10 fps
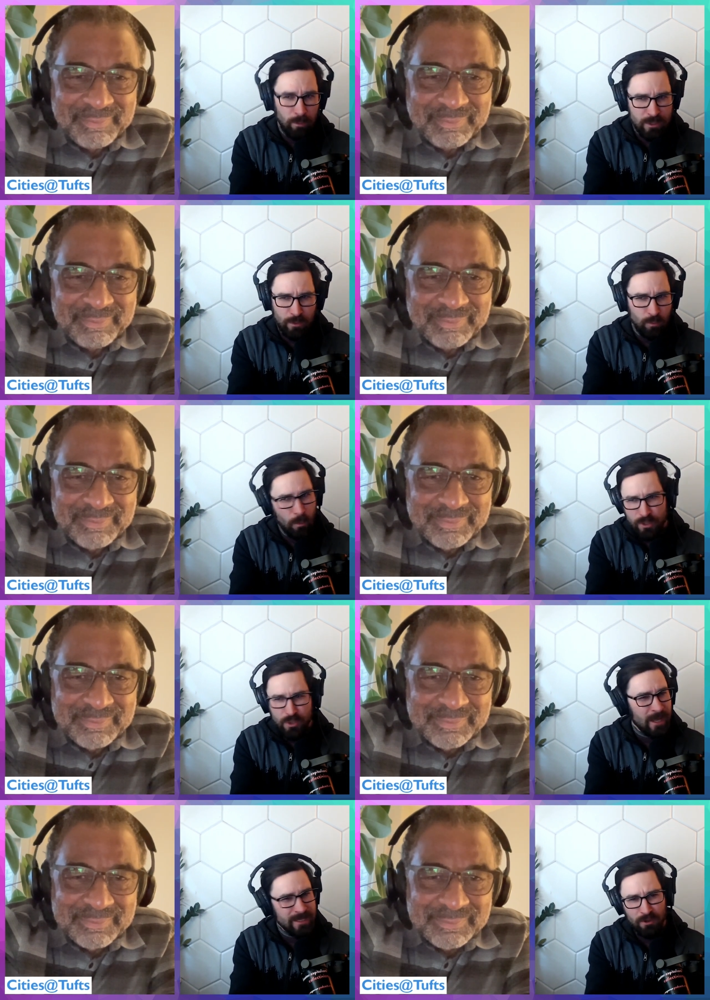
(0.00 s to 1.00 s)
Speaker 1: would you what would
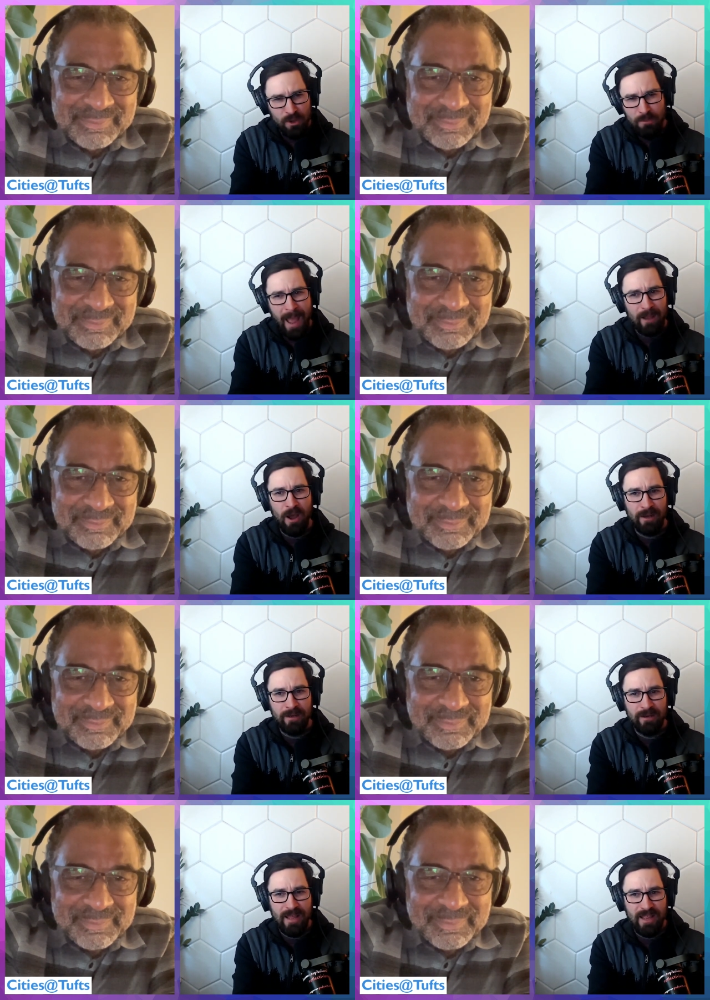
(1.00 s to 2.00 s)
you like to look back
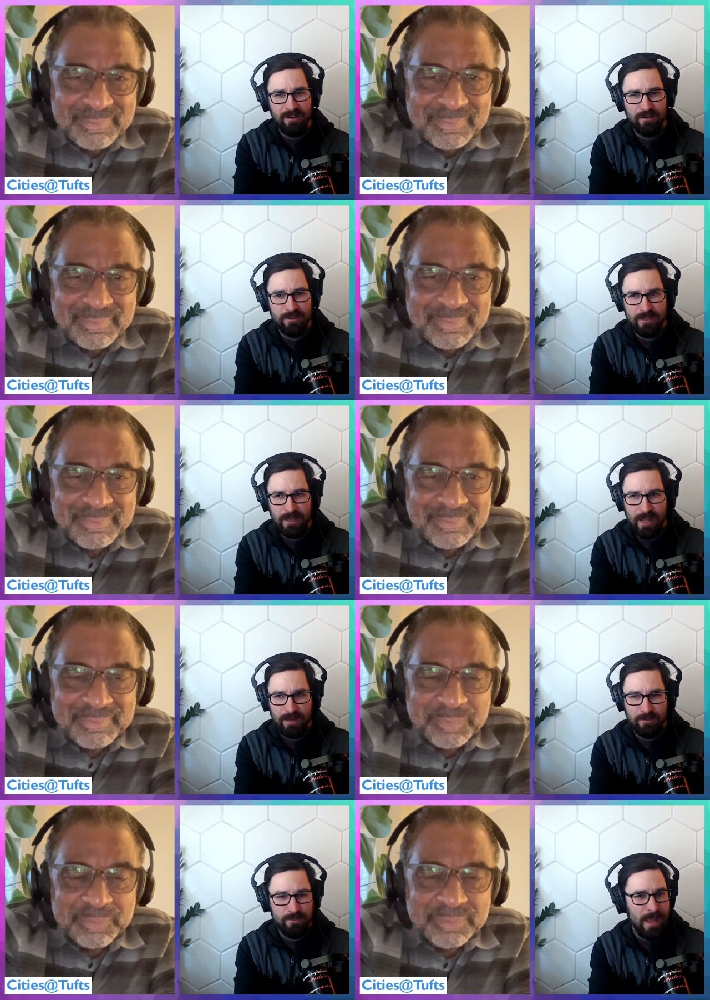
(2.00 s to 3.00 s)
on and
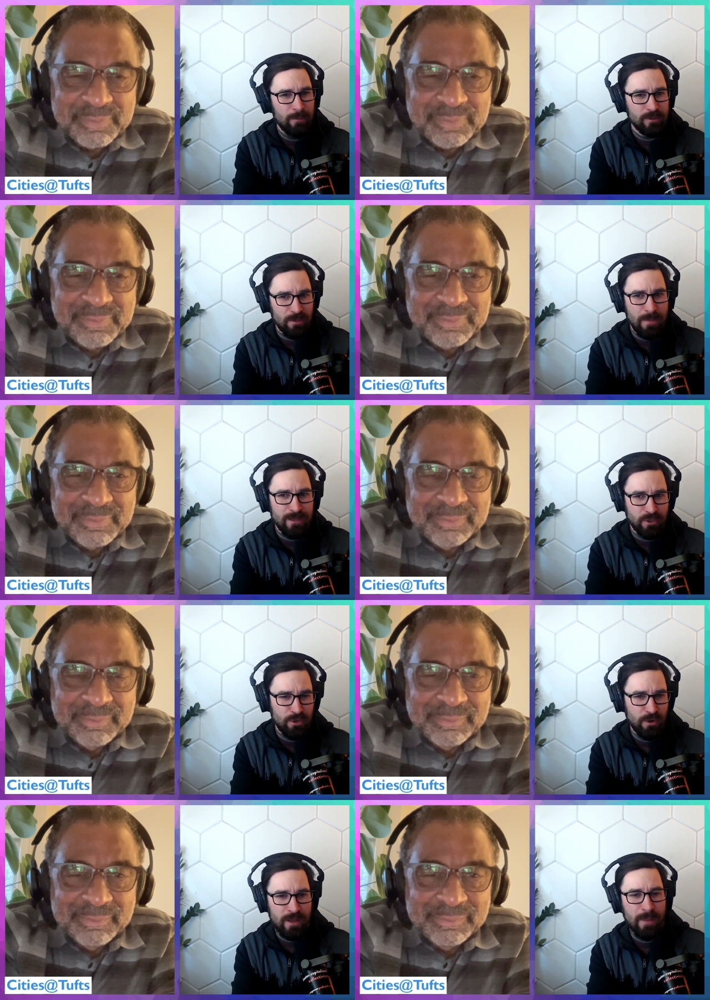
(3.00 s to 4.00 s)
and be able to measure
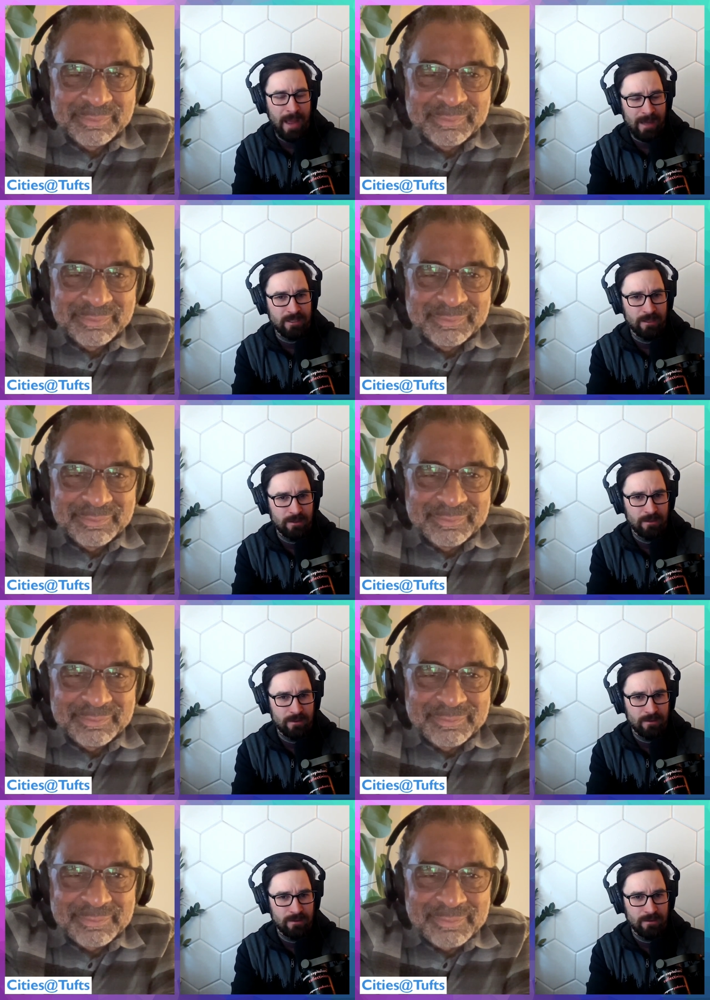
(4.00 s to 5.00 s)
your impact?
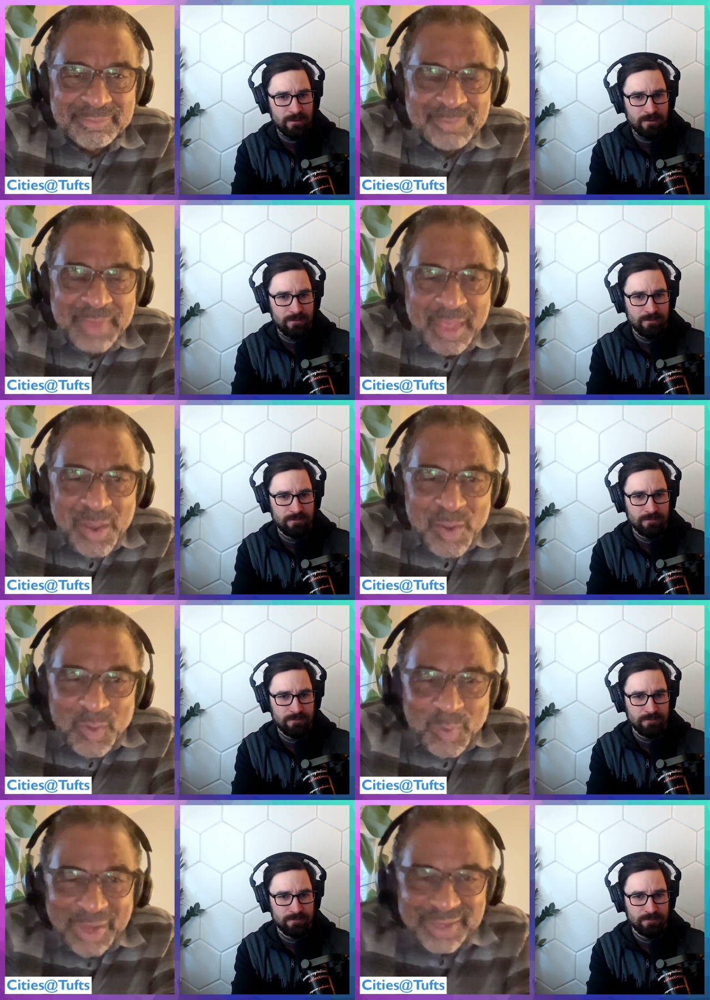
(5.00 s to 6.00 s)

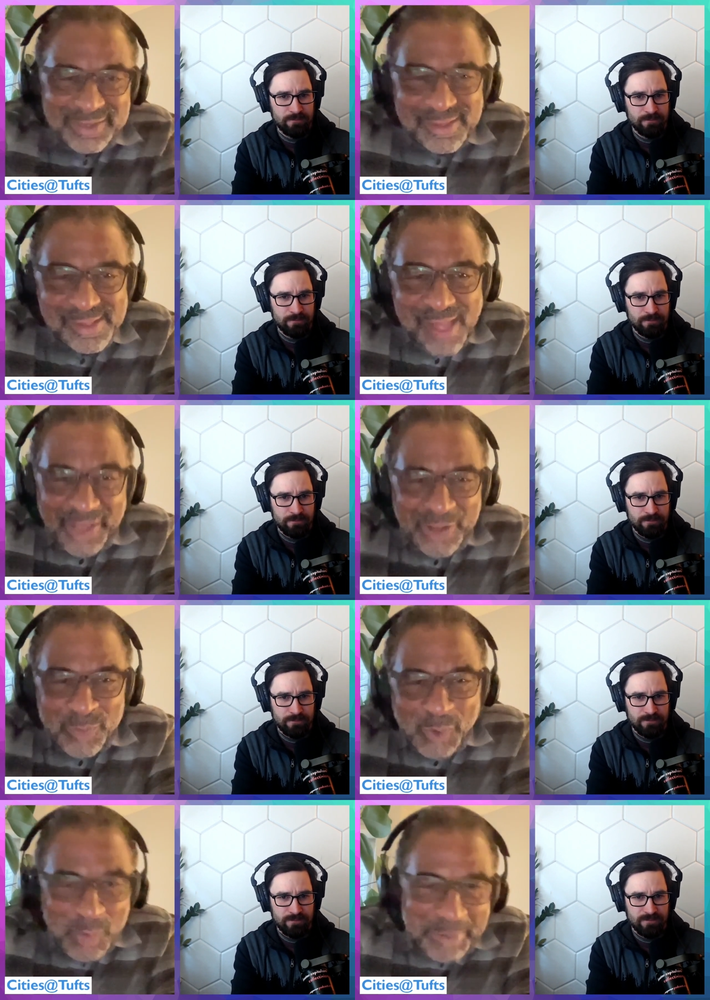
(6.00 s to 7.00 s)
Speaker 2: Well, I
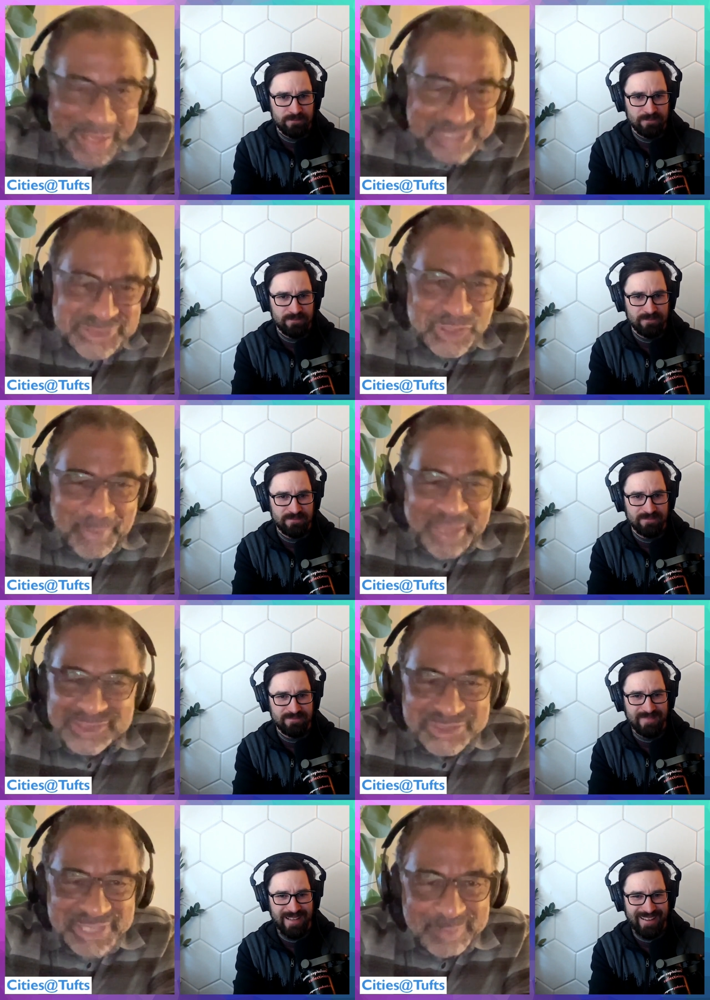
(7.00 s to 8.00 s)
don't look back, Tom.
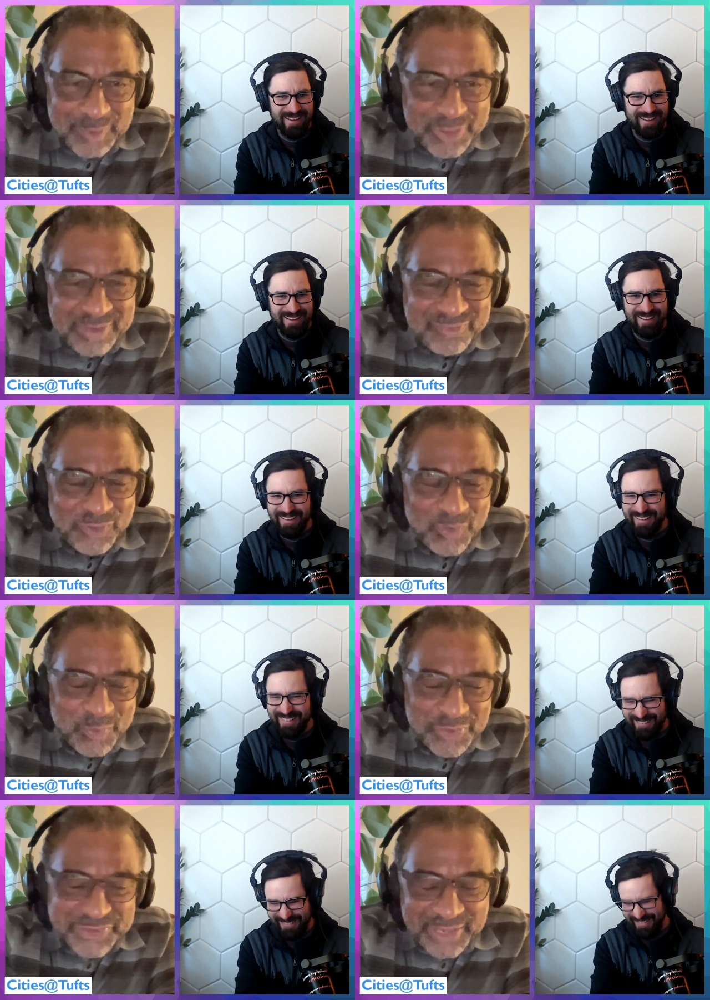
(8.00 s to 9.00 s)
I just keep looking
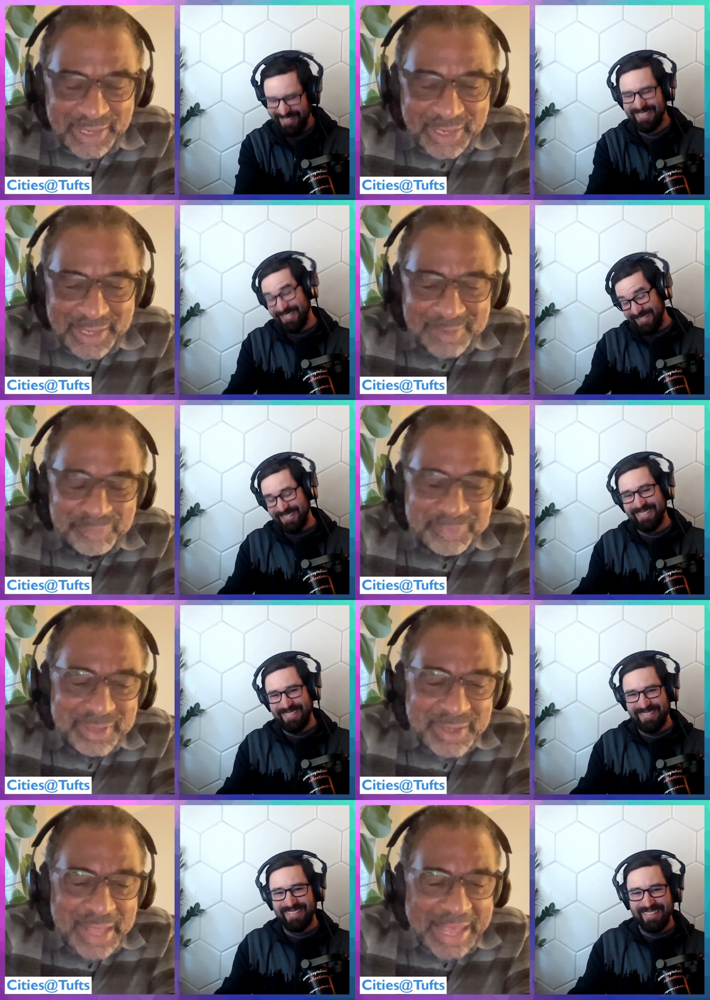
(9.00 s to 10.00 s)
forward. Um,
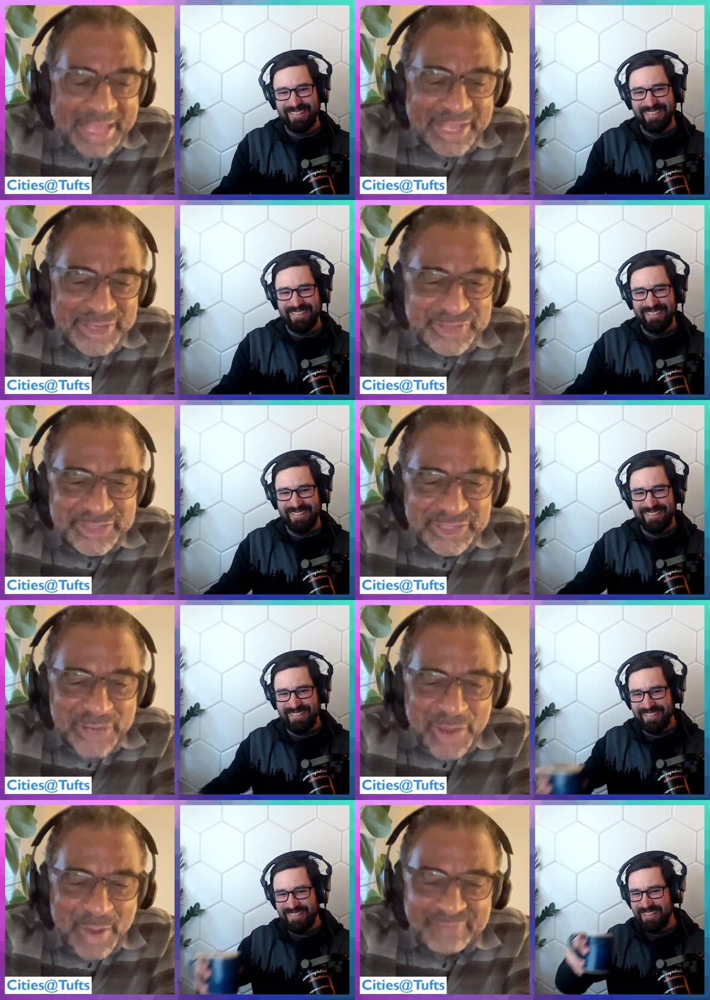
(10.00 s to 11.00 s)
and
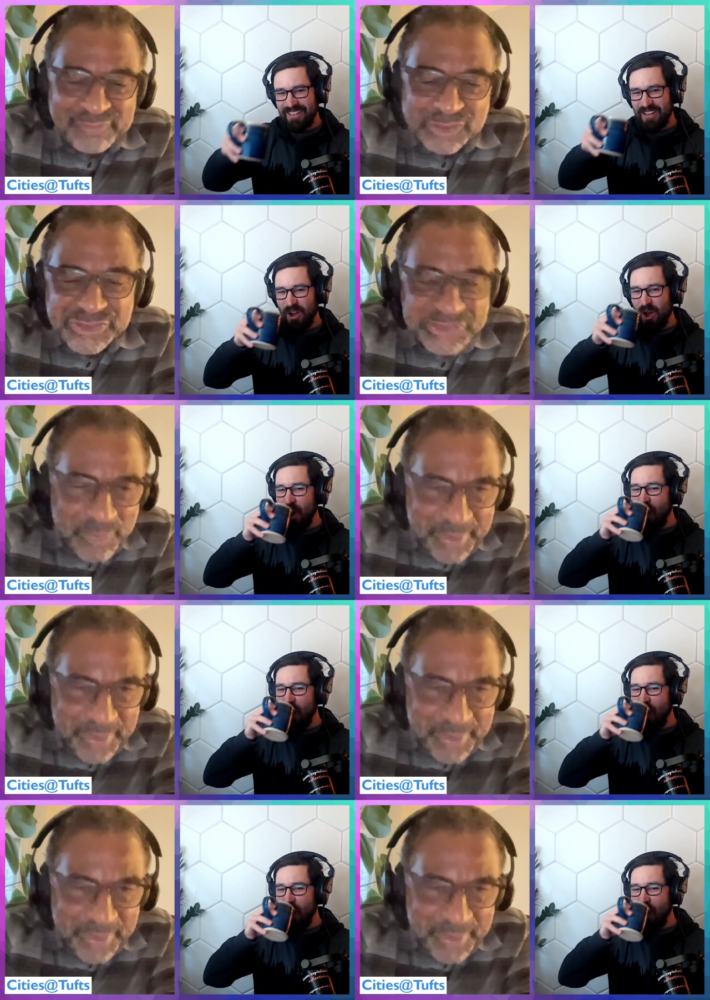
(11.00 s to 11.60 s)
you know, I've got so